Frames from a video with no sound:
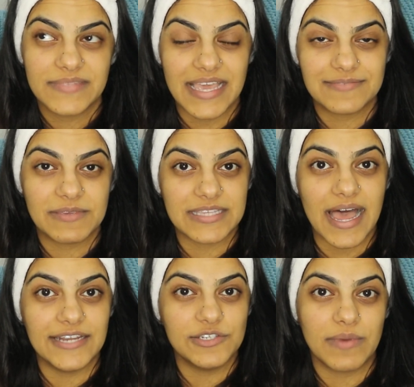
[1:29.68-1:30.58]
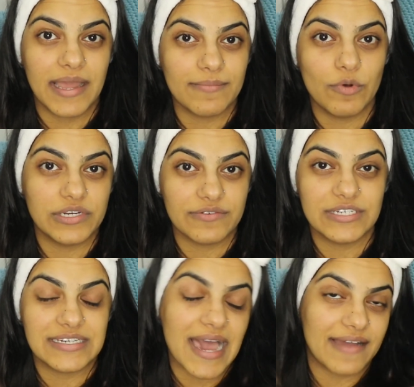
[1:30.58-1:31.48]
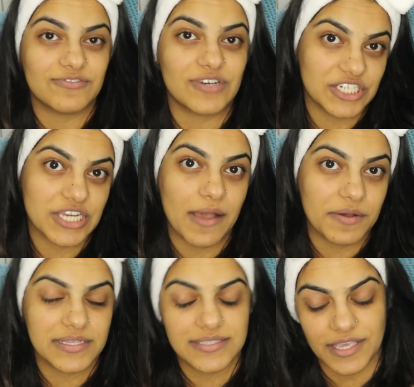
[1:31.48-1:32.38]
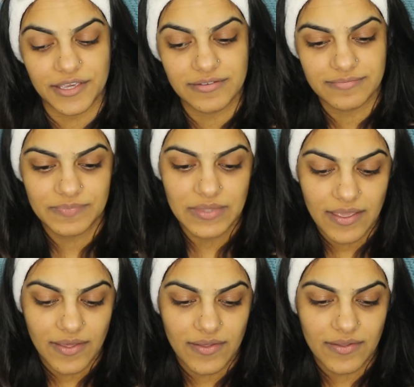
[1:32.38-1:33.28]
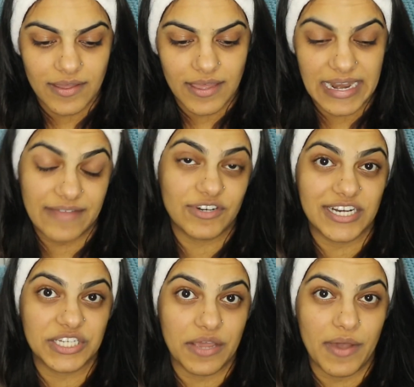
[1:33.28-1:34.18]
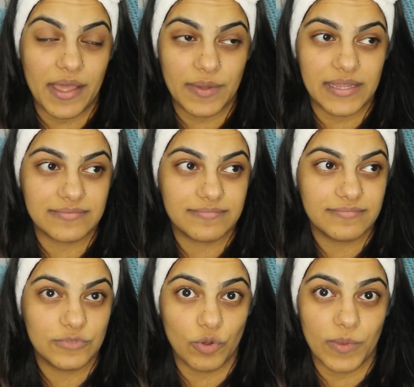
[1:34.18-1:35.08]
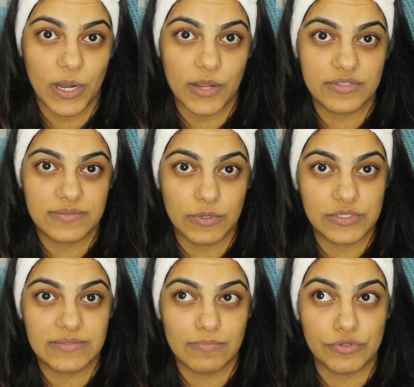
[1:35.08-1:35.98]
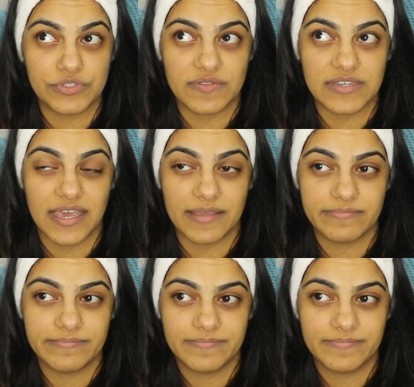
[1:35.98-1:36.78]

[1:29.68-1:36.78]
Yes, because I do my morning routine after I shower. And after I shower, I wear normal clothes most of the time.